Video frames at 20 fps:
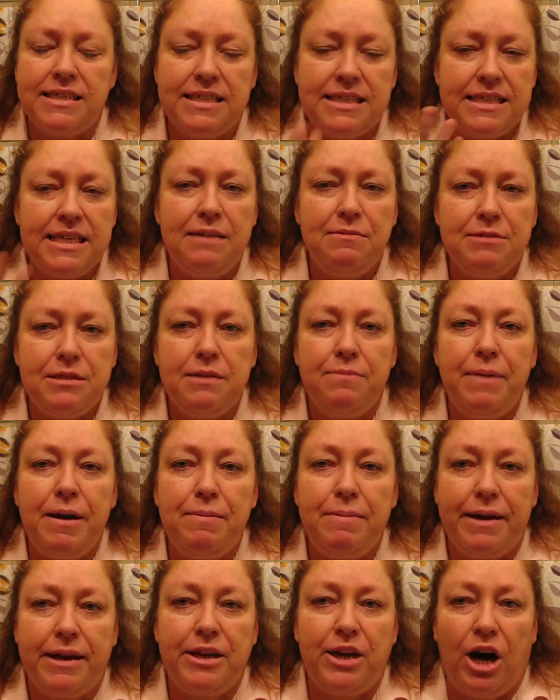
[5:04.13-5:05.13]
It seems to be
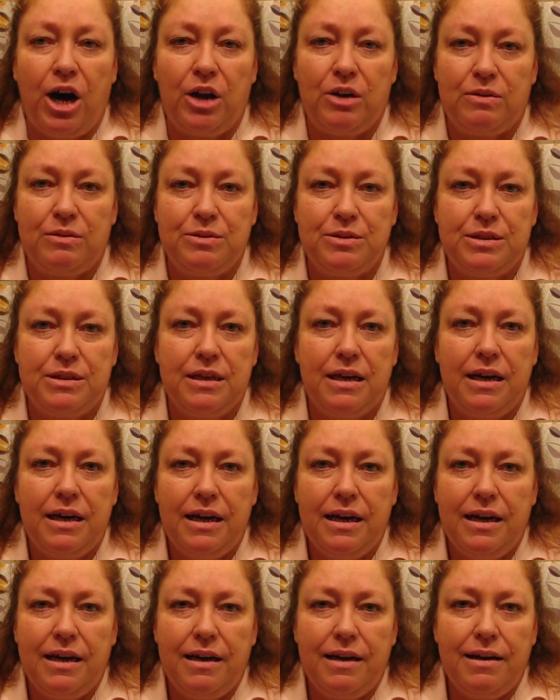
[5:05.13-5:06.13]
McDonald's.
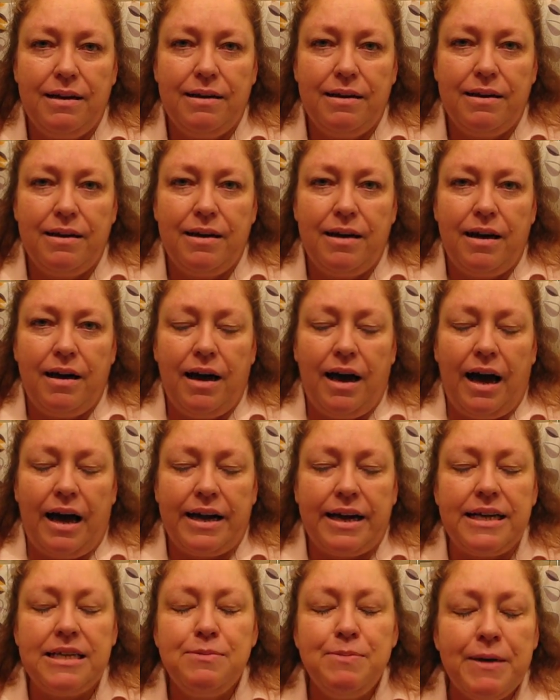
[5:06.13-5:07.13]
I
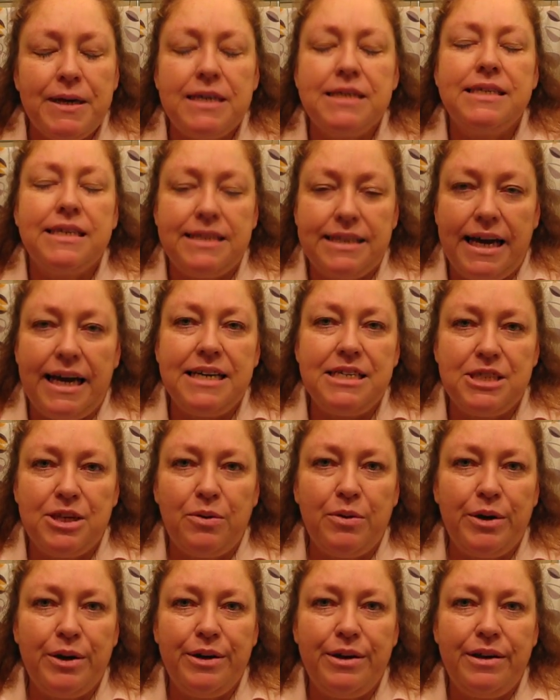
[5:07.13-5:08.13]
guess because it tastes
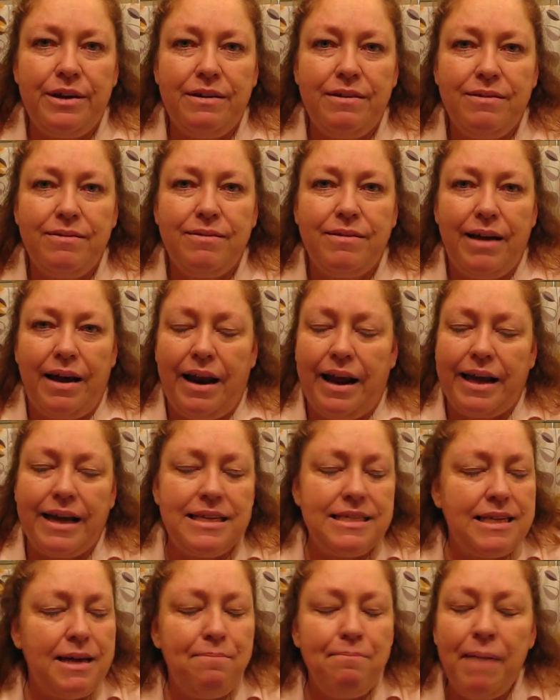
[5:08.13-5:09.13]
so good. And I
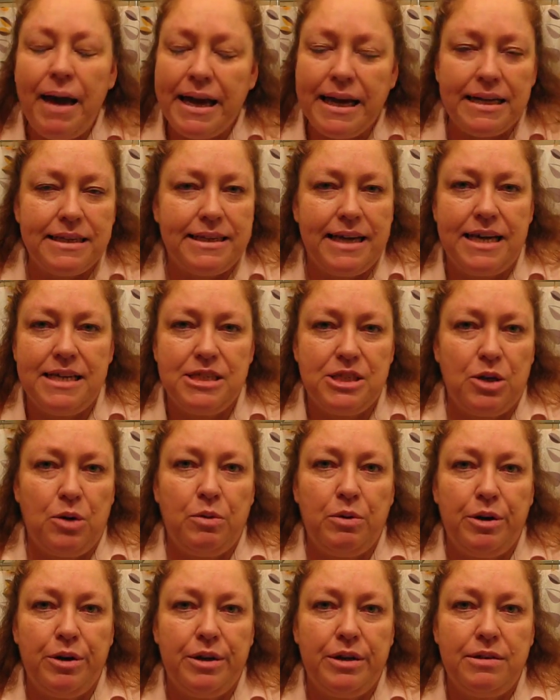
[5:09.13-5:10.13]
guess they make it taste so
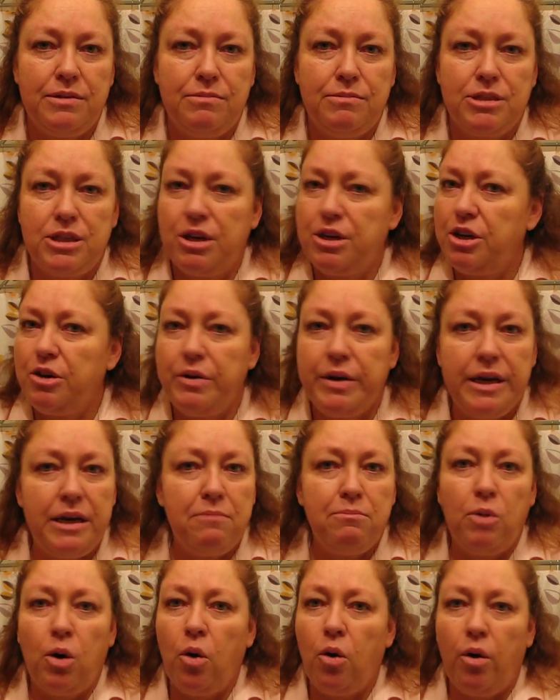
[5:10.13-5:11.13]
good, so you'll
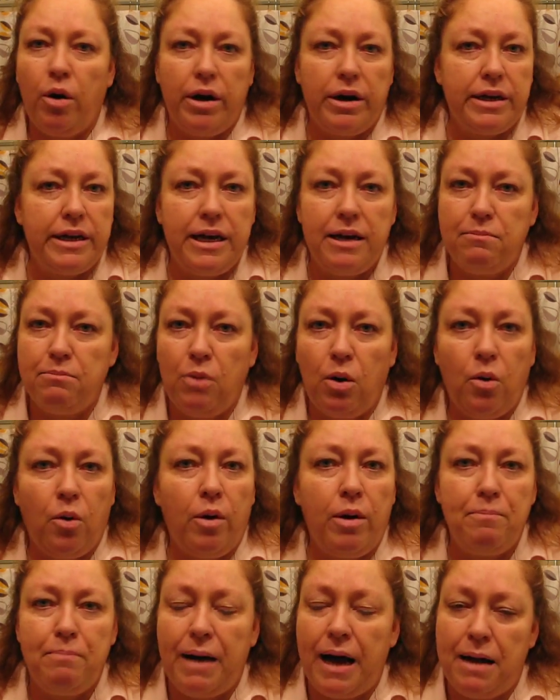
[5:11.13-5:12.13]
eat more and get
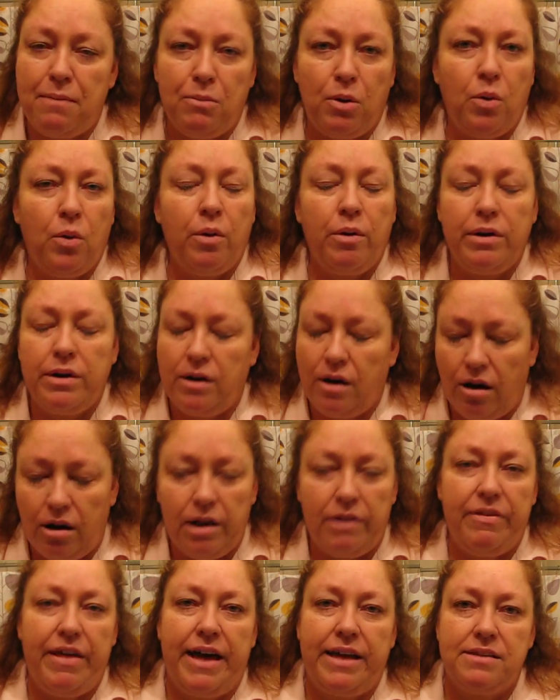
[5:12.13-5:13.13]
more and buy more and all
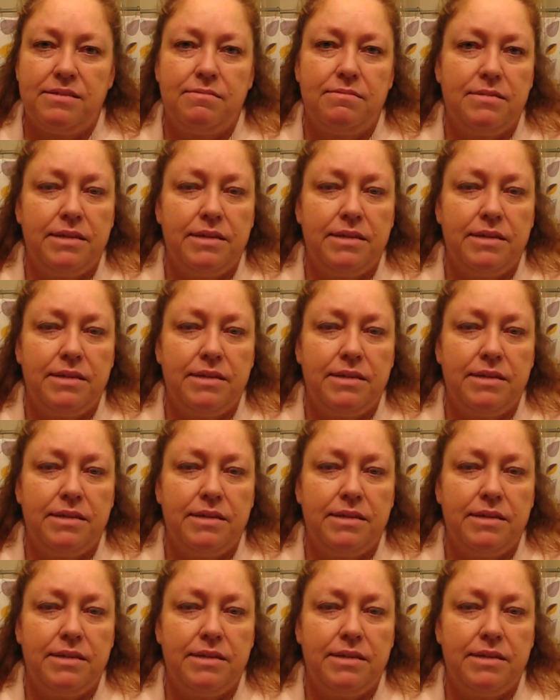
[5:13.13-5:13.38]
of that.